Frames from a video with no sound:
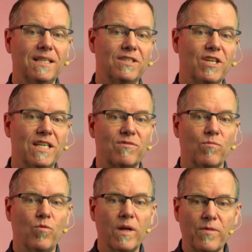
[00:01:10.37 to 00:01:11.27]
to change from
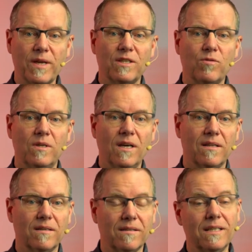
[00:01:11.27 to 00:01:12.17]
one thing to
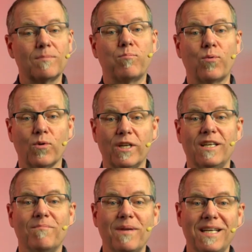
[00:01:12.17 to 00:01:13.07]
another is pretty
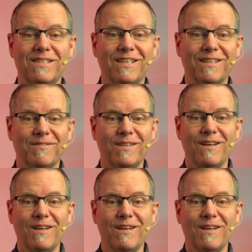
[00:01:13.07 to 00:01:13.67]
amazing.